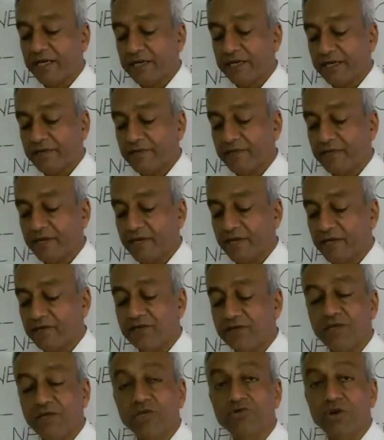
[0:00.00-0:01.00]
dizziness,
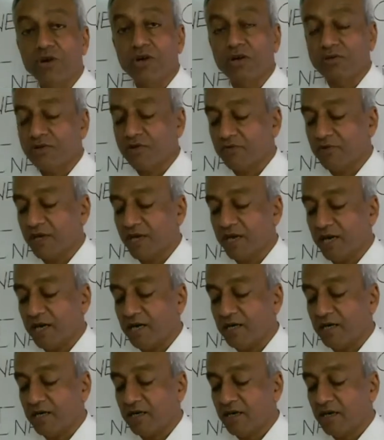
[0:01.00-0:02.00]
disorders of the
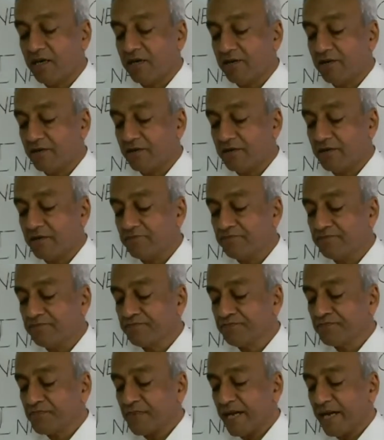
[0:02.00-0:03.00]
heart rhythm,
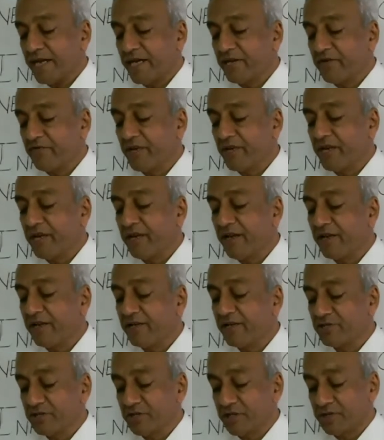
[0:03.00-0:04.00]
and in very rare
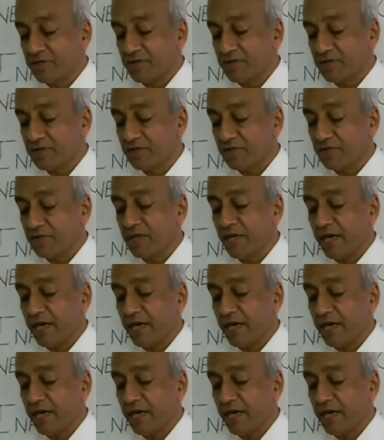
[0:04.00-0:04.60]
instances,